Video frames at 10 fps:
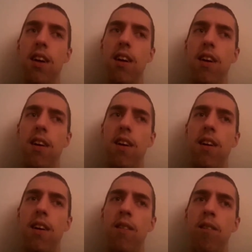
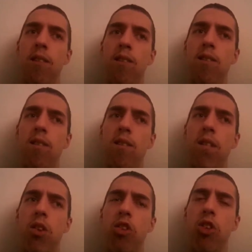Um,
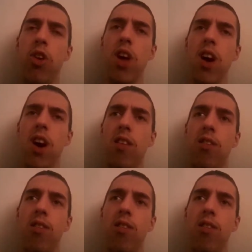so yeah,